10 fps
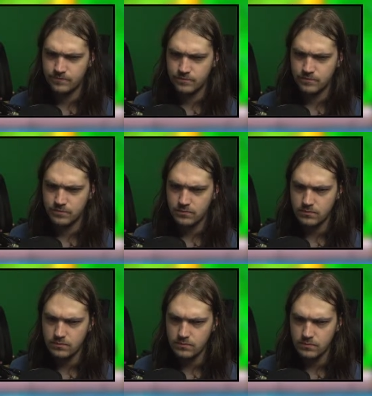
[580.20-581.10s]

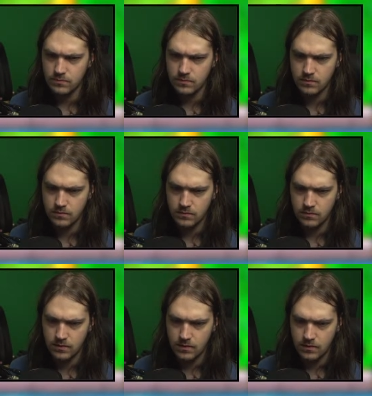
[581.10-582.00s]

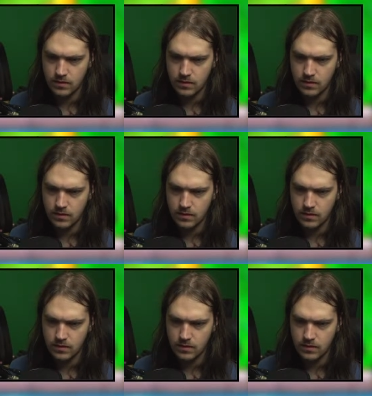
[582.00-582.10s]
(silence)